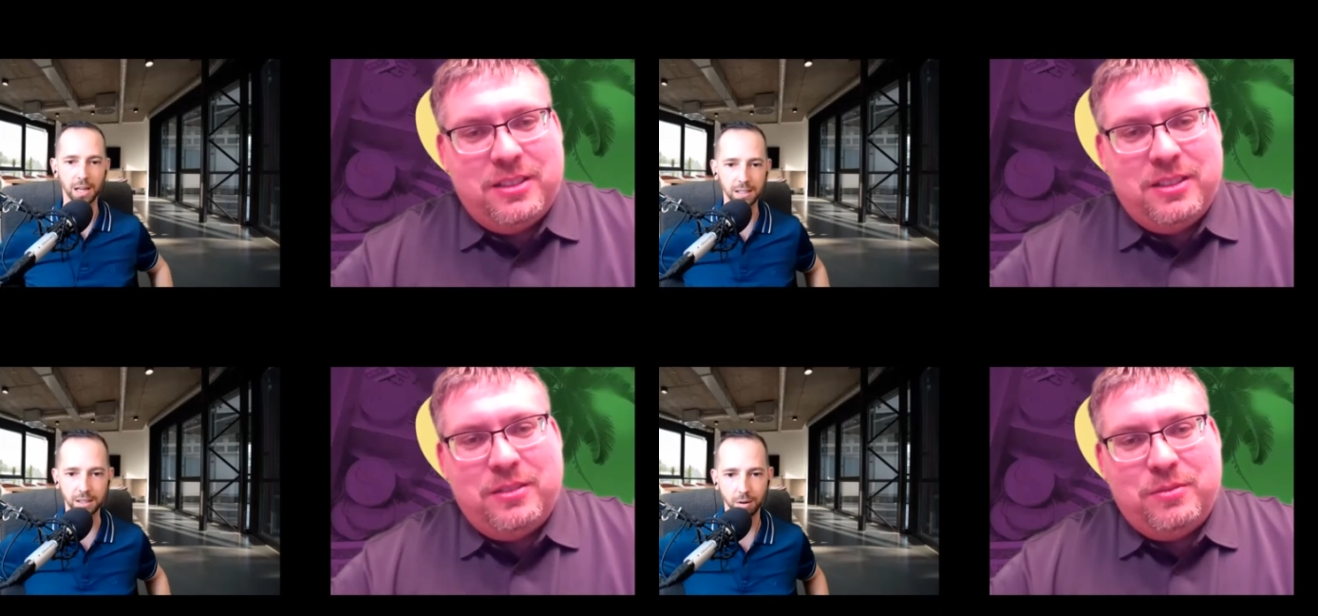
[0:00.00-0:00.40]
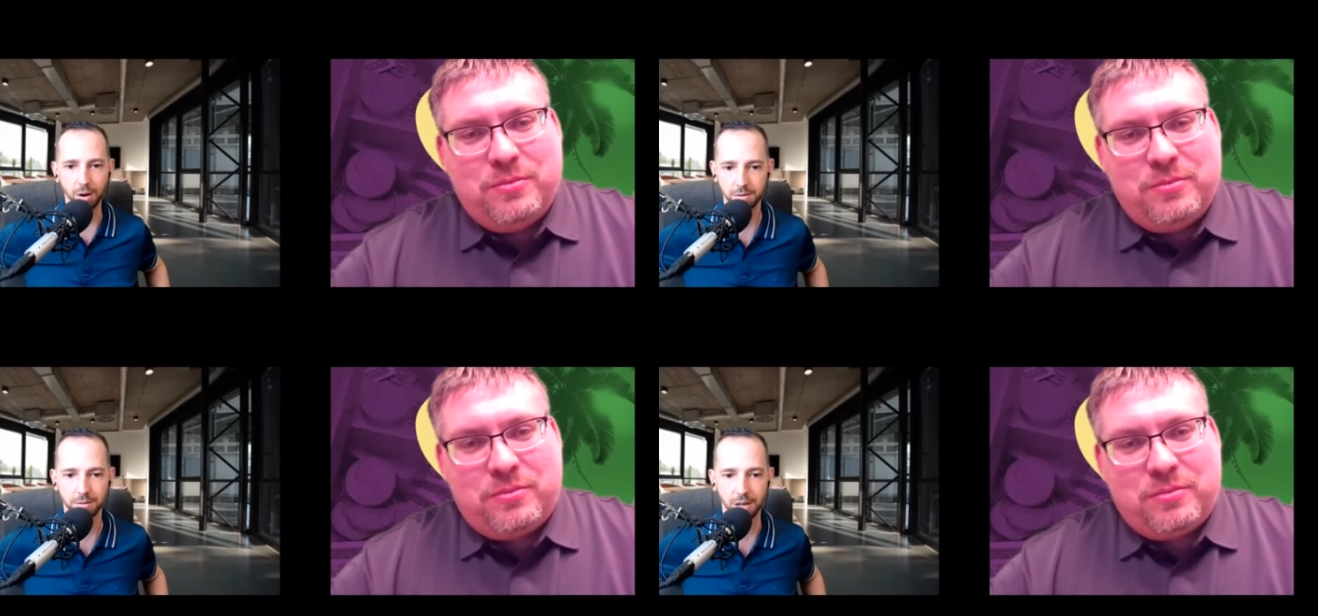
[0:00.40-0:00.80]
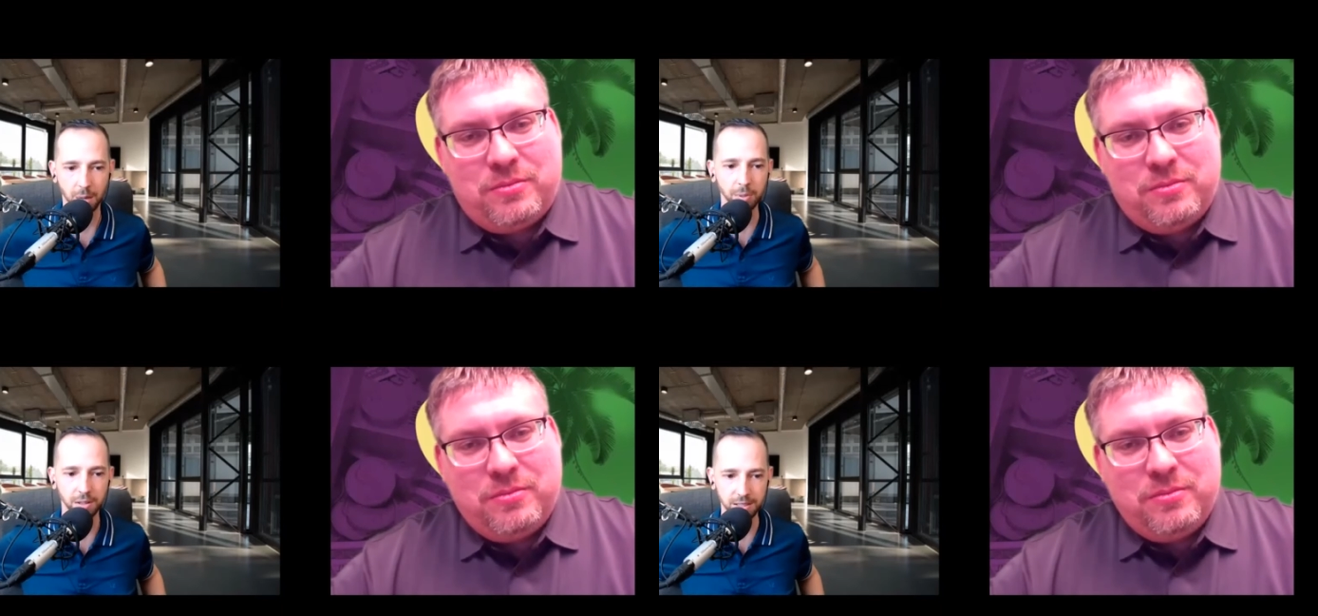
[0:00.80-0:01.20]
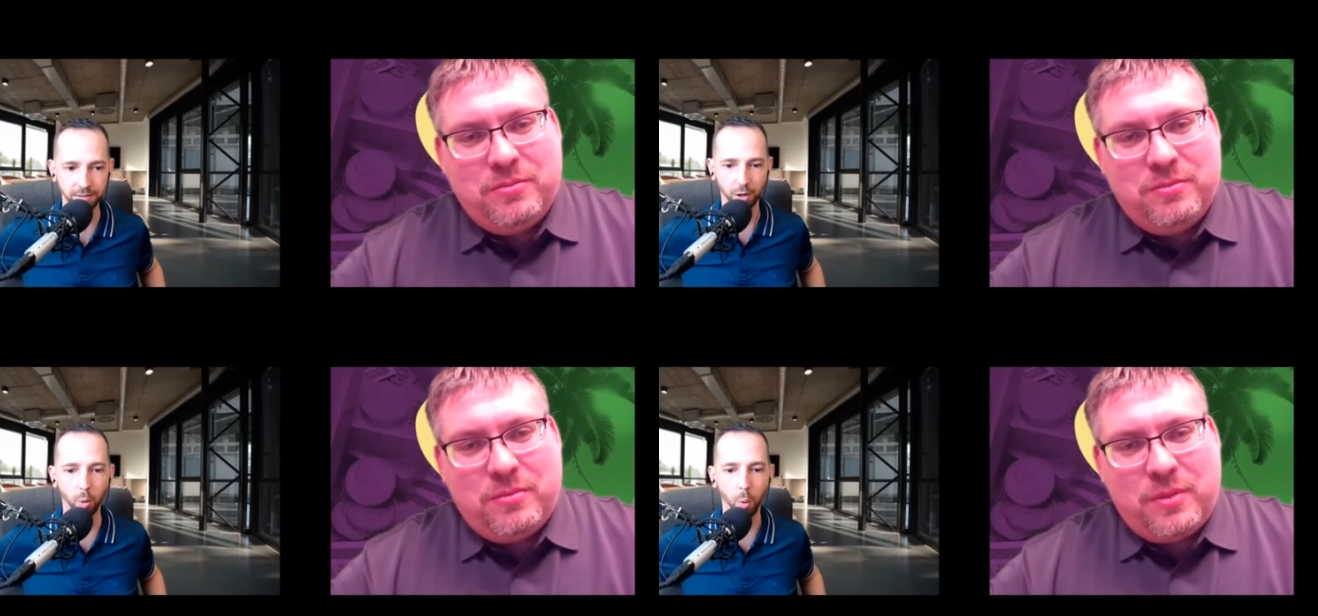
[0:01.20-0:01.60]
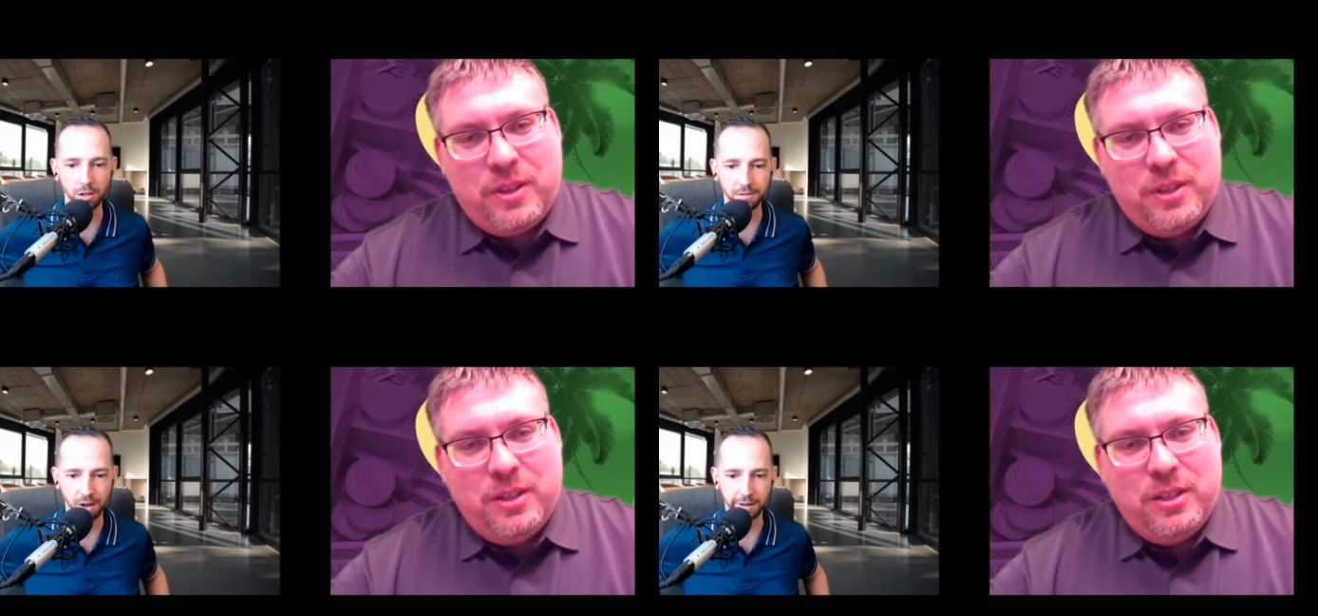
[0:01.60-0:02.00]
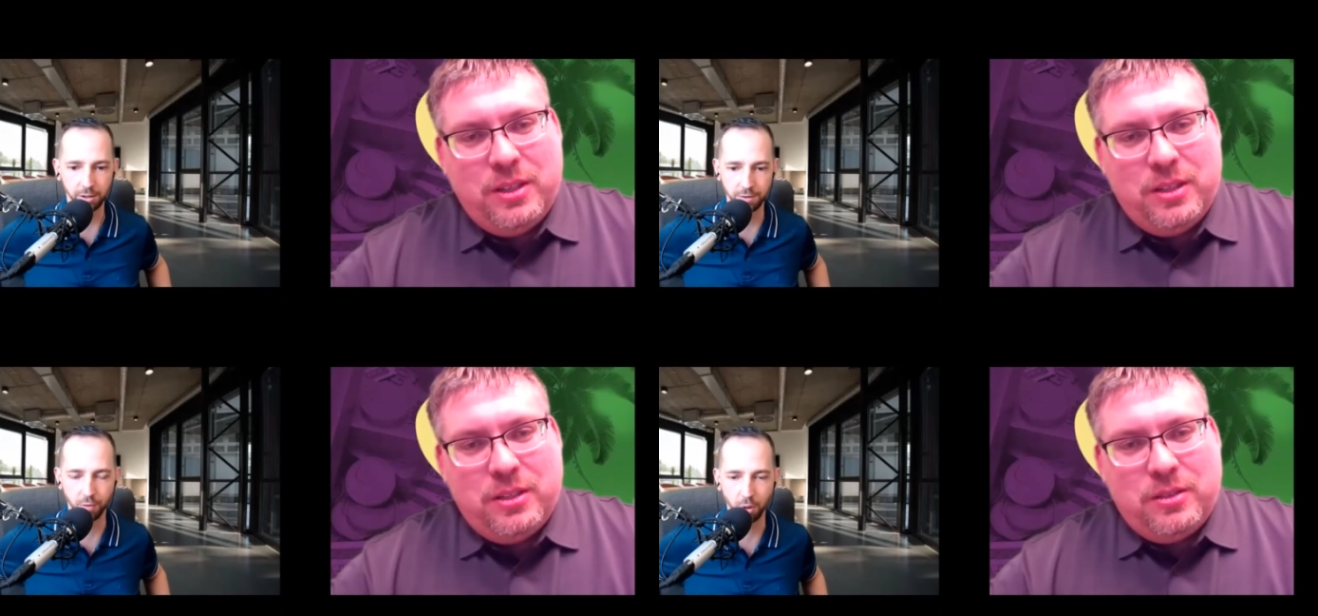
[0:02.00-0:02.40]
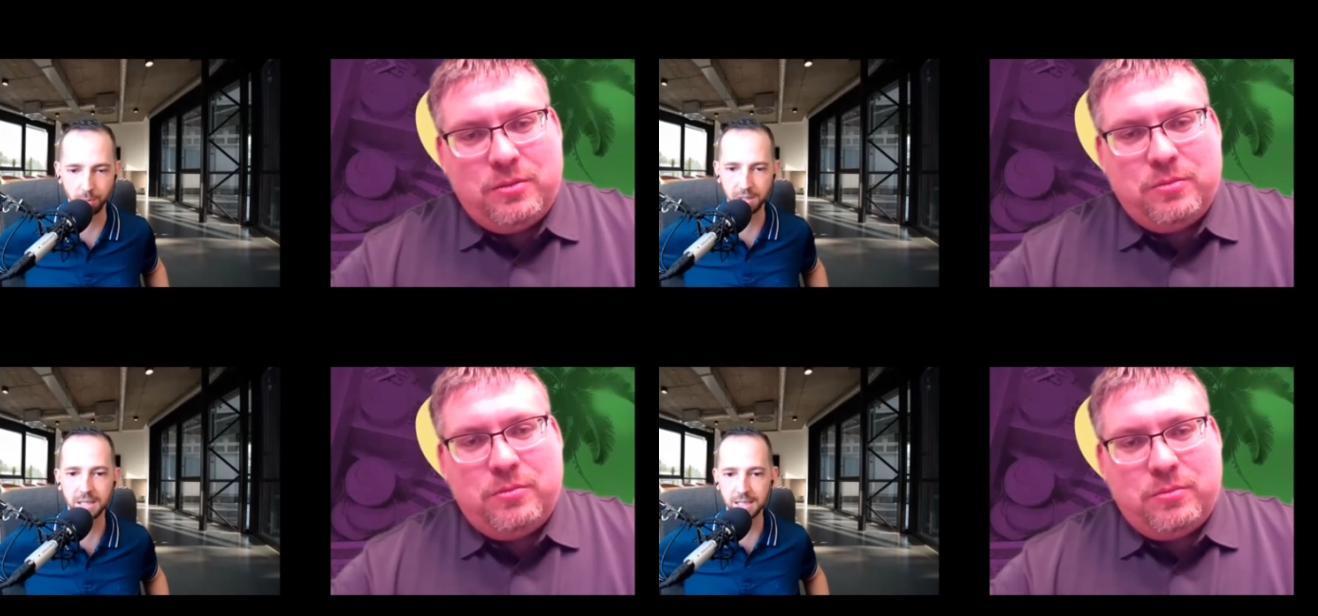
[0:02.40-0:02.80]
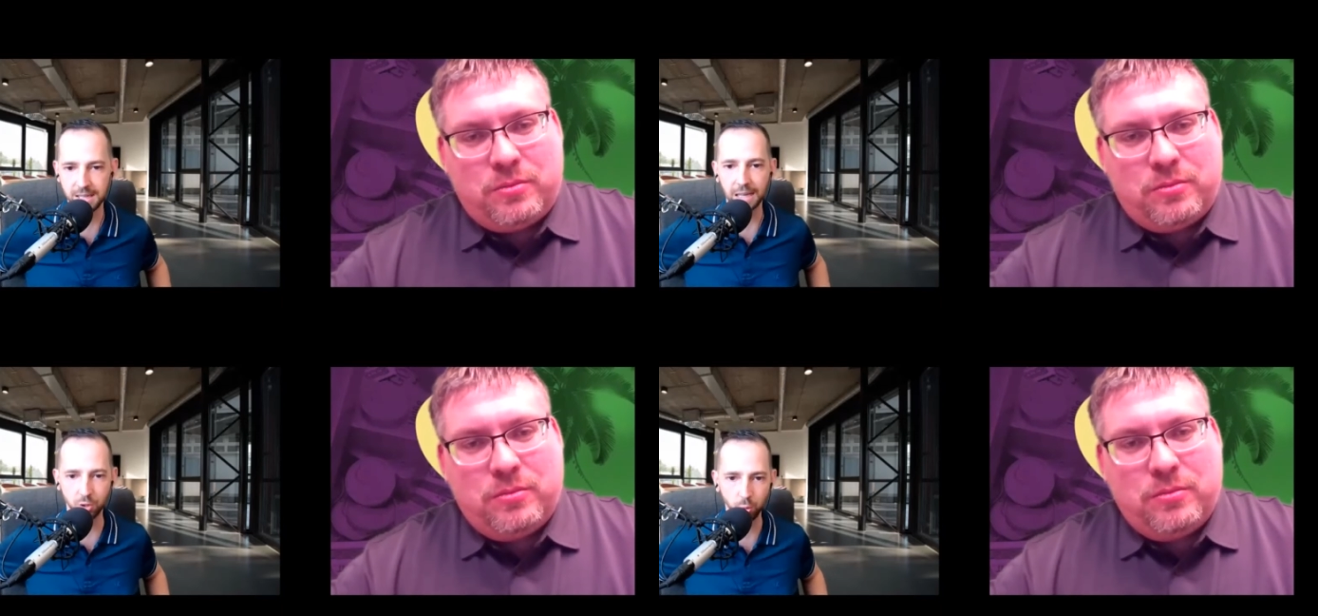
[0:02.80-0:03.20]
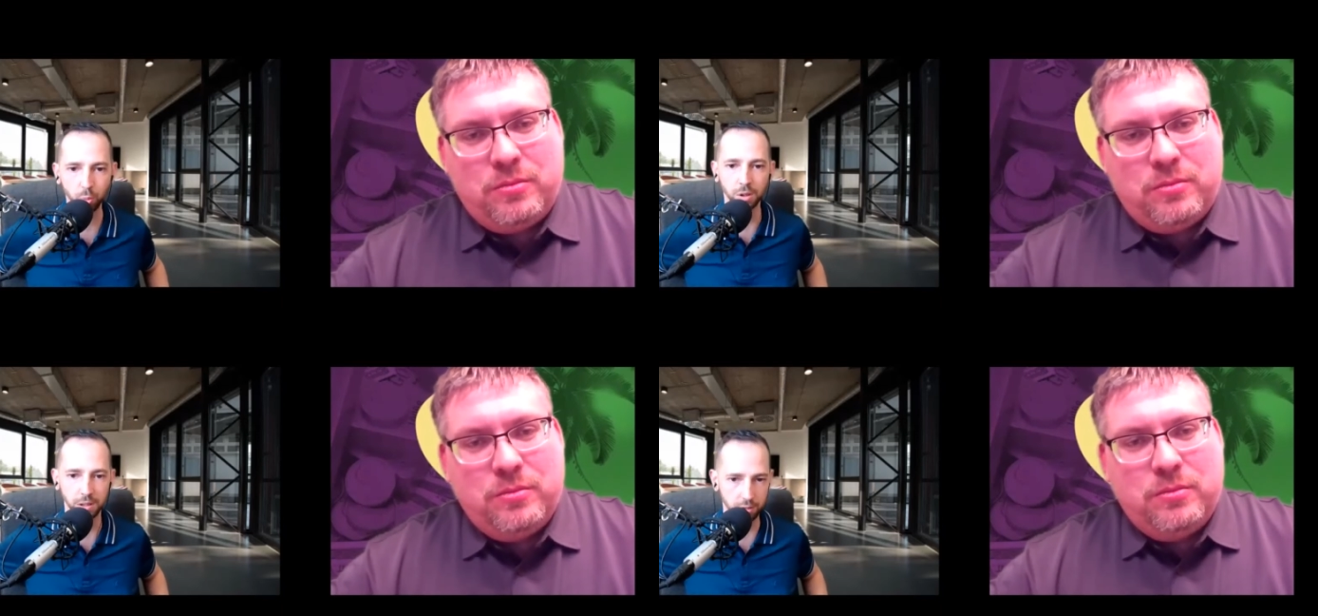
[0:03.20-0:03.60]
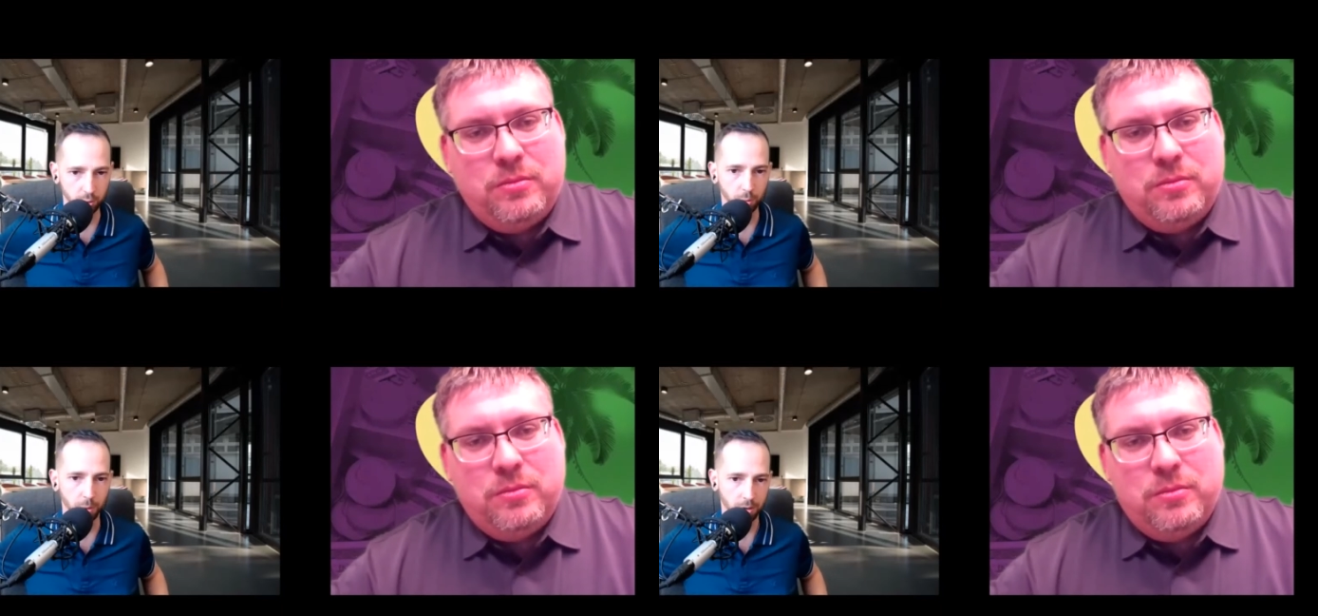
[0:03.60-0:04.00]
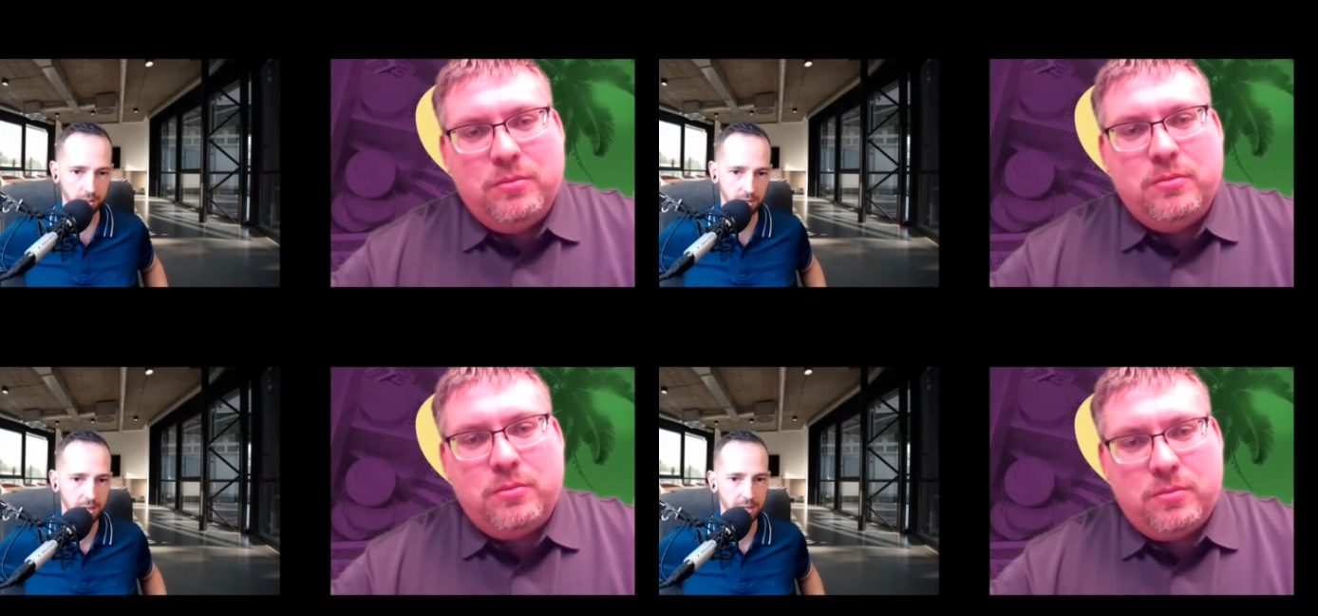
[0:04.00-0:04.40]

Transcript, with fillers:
Speaker 1: and there are a couple of different qualifiers for it but it is a tool in a toolbox